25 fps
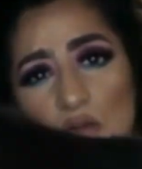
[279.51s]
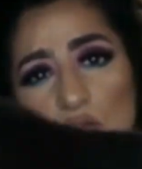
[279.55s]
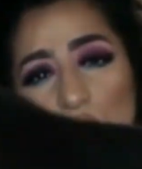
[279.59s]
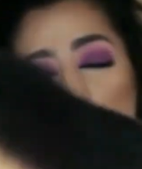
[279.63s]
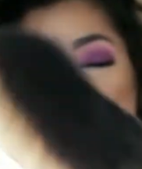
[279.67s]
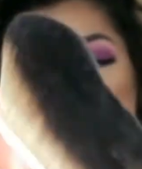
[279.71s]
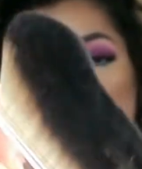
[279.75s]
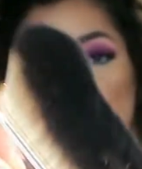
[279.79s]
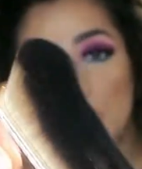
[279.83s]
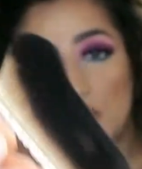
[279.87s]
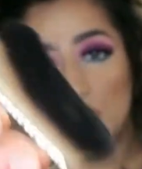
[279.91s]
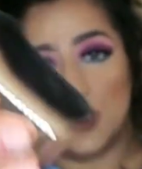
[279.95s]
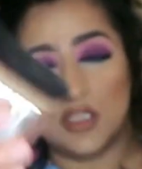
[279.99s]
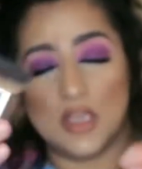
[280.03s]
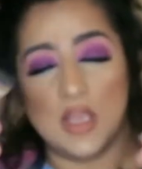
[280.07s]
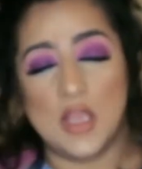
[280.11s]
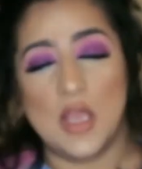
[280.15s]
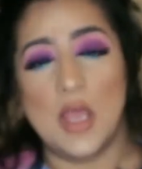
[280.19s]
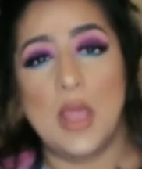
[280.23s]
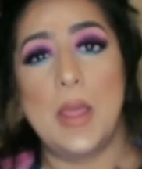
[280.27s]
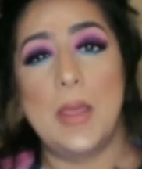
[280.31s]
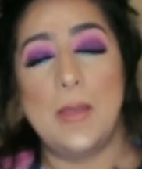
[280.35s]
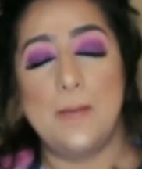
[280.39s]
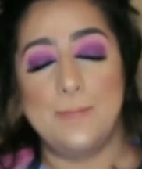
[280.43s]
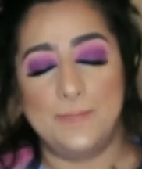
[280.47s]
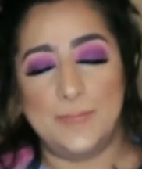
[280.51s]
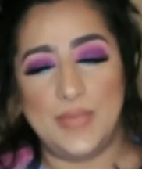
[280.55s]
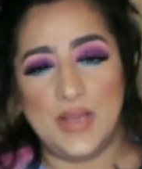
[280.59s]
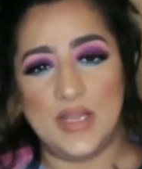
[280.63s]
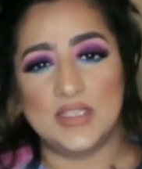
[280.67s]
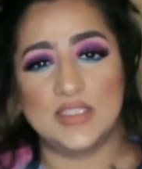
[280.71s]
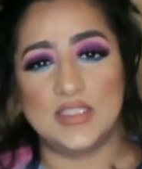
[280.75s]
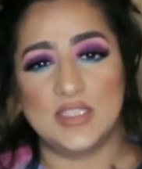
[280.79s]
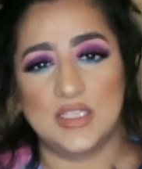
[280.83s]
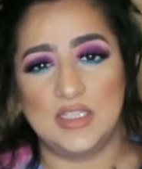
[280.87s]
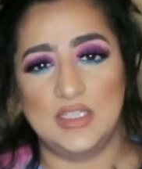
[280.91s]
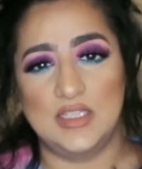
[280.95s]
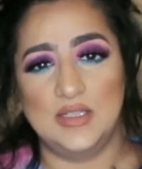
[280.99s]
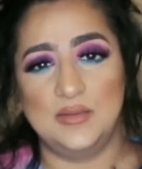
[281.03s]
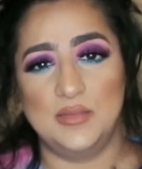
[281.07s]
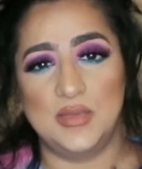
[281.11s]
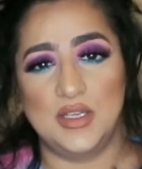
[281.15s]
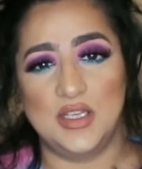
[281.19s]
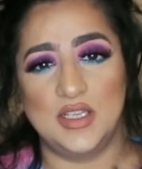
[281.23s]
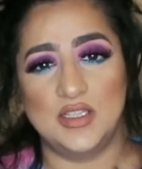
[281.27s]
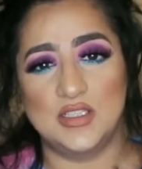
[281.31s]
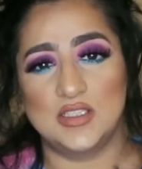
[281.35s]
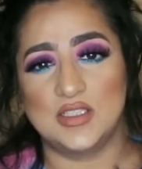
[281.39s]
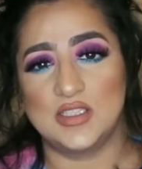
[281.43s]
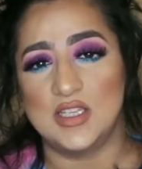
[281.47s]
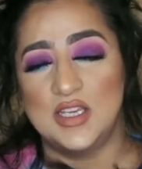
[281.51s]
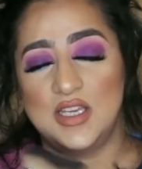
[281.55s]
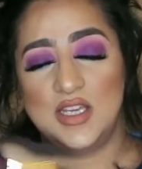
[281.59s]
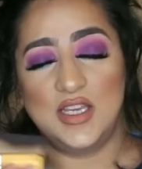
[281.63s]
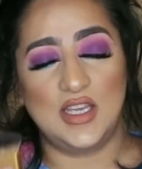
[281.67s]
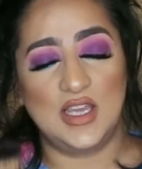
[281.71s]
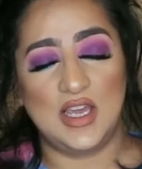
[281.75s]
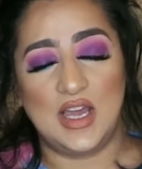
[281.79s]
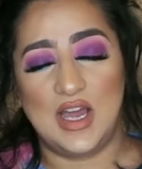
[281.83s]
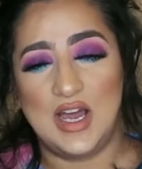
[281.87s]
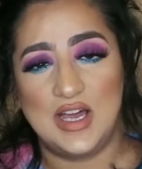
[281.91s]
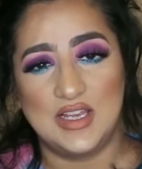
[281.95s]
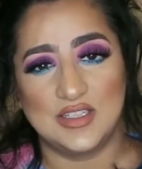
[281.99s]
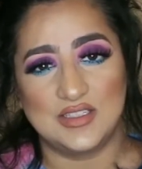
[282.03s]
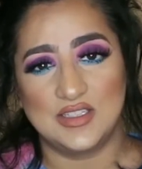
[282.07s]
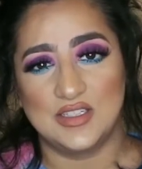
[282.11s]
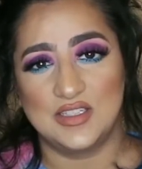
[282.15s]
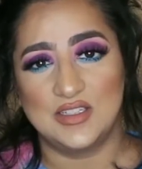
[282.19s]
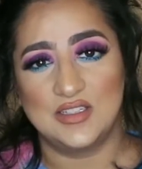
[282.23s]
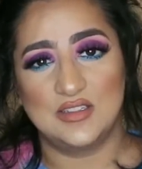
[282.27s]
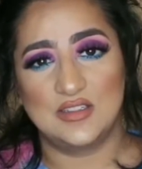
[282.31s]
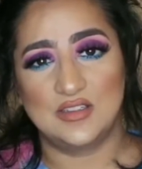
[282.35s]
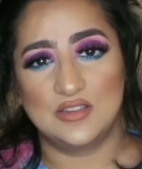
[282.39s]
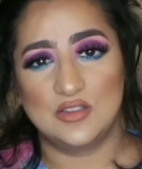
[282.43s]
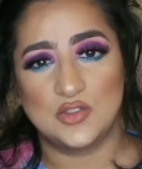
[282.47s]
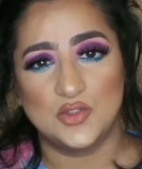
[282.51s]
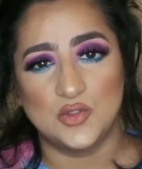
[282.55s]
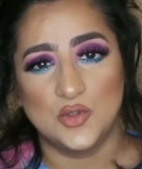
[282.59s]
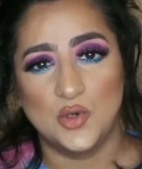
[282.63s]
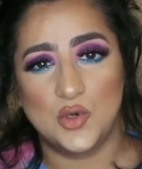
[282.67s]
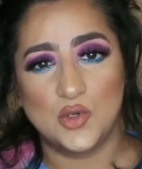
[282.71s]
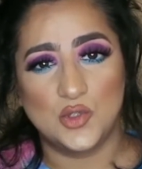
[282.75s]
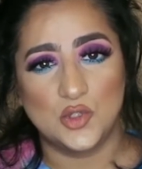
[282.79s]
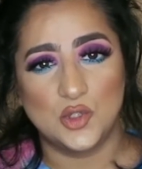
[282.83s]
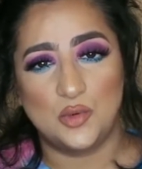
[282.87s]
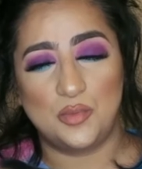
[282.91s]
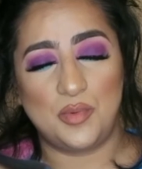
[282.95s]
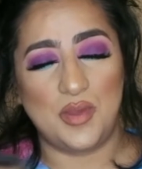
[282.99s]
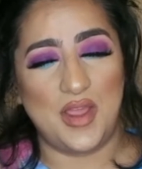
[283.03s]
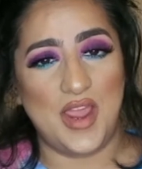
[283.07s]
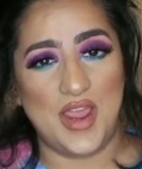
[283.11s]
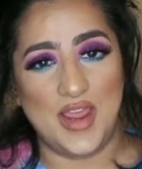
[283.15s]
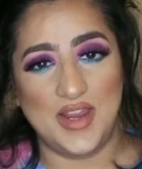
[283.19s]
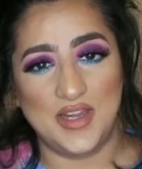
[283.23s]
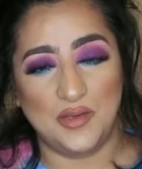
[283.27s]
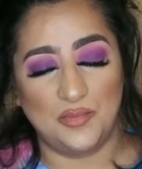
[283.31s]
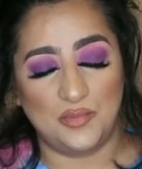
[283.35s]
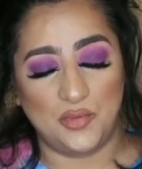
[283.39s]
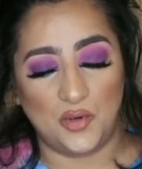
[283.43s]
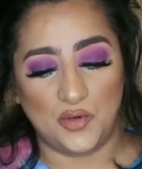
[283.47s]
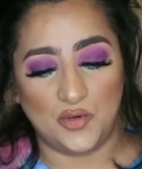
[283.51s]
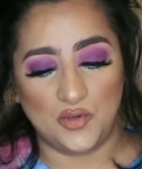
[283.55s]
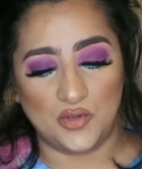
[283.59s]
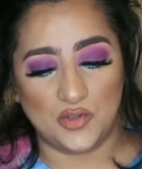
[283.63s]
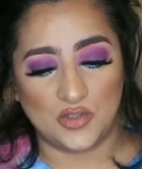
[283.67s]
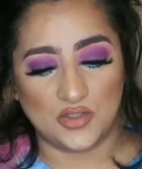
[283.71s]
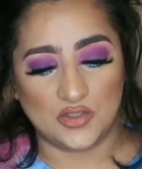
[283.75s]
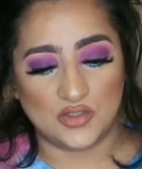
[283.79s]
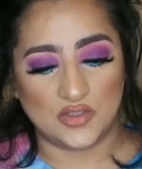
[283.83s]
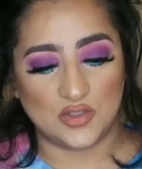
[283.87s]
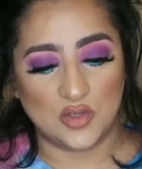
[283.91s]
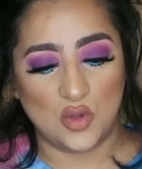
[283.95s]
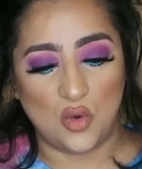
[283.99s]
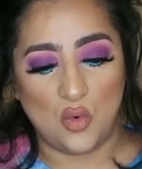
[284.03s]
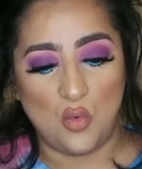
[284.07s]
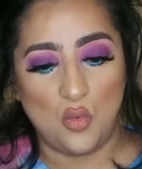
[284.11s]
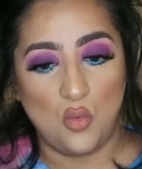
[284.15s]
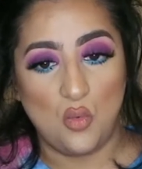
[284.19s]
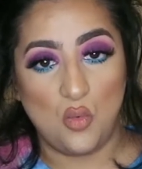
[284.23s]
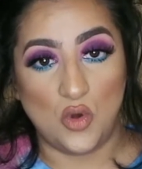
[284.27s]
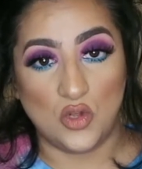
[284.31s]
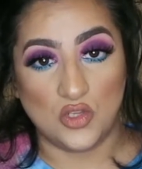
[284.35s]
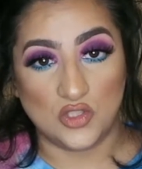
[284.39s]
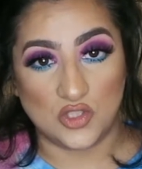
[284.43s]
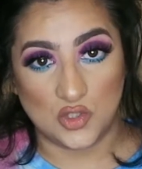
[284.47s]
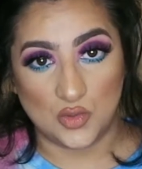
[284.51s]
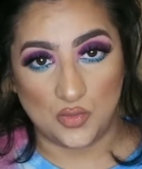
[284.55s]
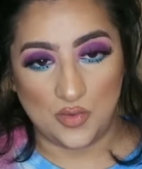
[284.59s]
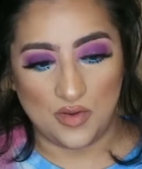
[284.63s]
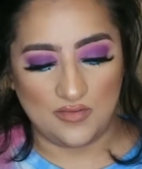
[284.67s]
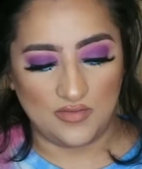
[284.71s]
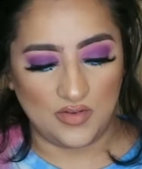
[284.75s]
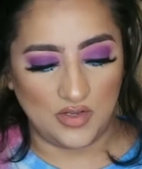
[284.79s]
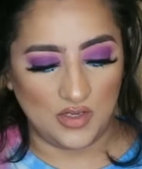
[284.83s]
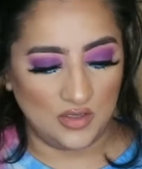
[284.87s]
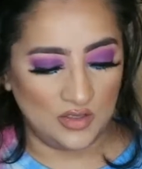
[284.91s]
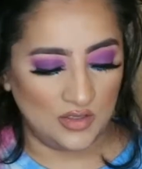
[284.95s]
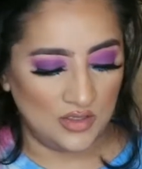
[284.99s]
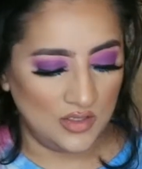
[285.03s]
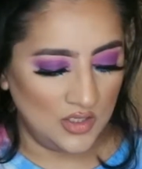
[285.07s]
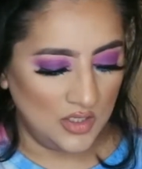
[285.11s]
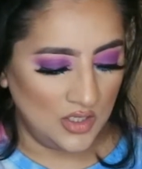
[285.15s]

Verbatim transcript: all, which basically means it hasn't soaked up any products whatsoever.